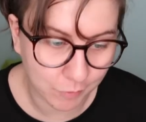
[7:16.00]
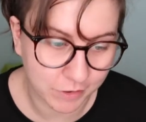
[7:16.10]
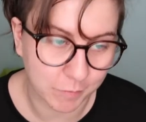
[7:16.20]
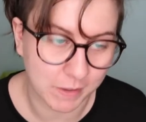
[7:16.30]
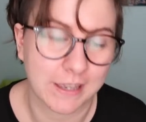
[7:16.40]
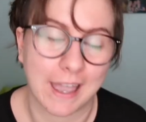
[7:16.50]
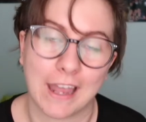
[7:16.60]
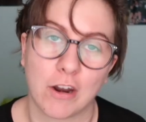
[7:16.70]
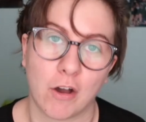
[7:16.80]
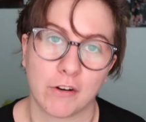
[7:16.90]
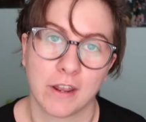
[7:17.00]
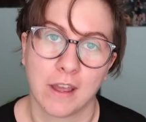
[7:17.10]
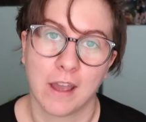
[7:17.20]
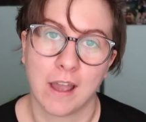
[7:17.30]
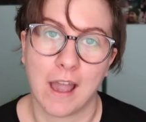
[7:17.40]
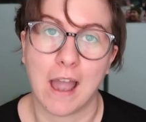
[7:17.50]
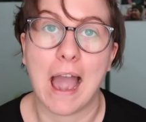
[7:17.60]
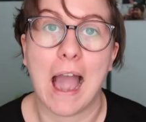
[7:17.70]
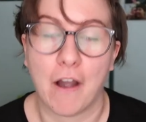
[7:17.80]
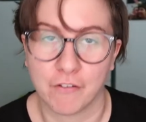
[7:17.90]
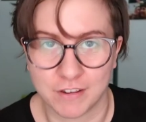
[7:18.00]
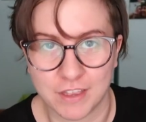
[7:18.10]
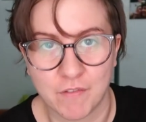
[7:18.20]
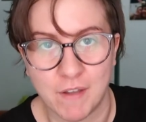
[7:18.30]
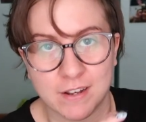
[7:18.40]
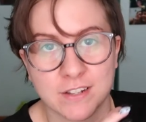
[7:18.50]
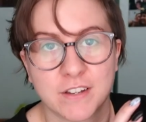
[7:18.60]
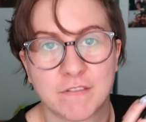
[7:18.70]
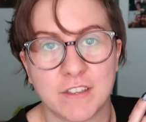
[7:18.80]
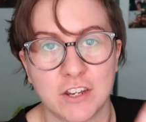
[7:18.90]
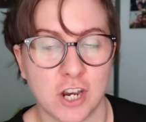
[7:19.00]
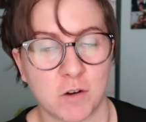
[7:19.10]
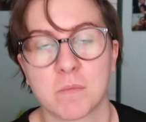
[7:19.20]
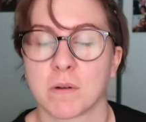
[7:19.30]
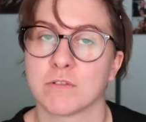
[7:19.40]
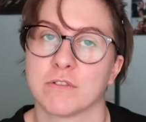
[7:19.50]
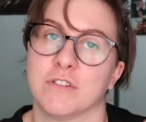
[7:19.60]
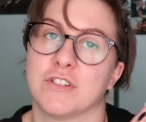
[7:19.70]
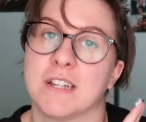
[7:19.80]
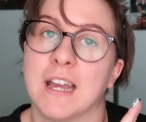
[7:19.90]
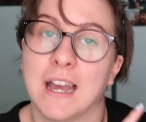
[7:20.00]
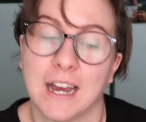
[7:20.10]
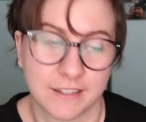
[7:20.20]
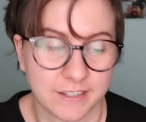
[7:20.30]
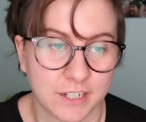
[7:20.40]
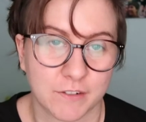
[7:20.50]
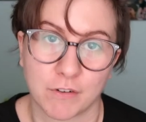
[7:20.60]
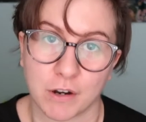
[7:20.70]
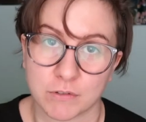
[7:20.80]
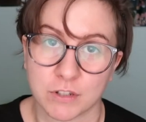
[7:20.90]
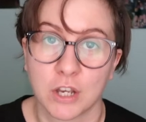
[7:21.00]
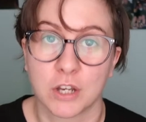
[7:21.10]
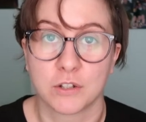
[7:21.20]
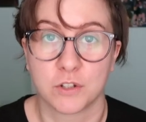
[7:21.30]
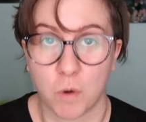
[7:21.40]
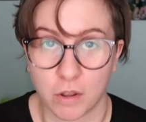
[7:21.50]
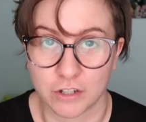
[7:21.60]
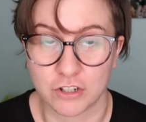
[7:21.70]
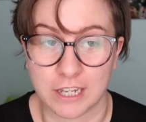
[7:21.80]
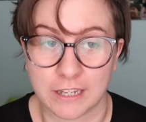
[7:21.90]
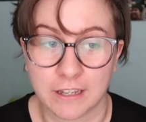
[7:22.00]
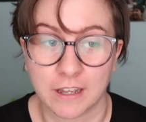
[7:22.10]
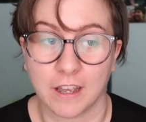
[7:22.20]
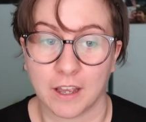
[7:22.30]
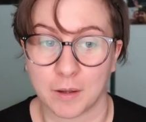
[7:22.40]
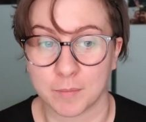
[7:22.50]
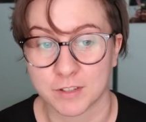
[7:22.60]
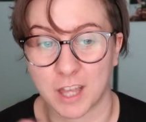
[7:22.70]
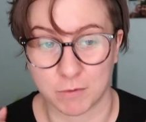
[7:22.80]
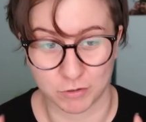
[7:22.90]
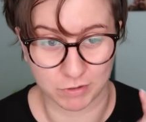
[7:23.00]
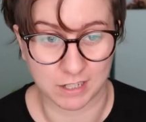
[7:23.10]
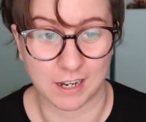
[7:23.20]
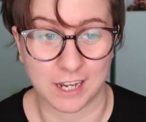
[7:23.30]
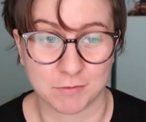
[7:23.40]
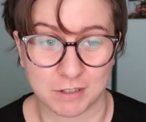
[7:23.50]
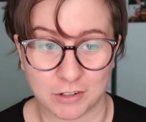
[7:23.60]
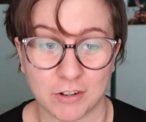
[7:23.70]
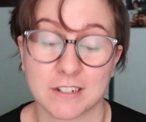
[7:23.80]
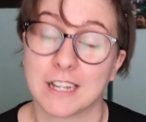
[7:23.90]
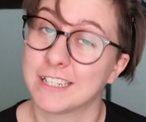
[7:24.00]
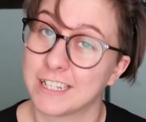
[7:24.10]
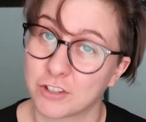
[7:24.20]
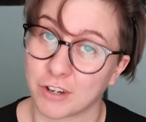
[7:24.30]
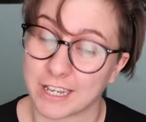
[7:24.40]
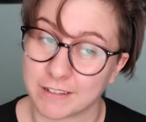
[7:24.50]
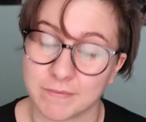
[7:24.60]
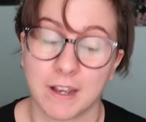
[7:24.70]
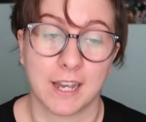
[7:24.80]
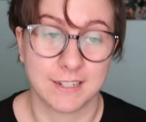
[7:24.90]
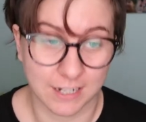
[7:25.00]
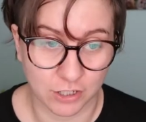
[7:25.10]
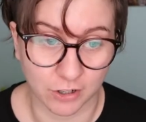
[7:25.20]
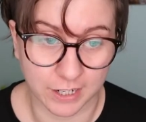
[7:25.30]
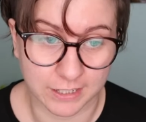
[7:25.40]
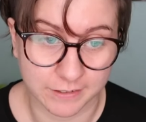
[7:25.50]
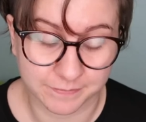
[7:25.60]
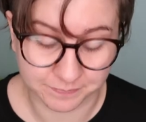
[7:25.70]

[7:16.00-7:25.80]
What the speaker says: they've been getting on after the events of the Shadow and Bone trilogy and the Six of Crows duology. So that was really nice, really good, and I did enjoy it. I did enjoy it.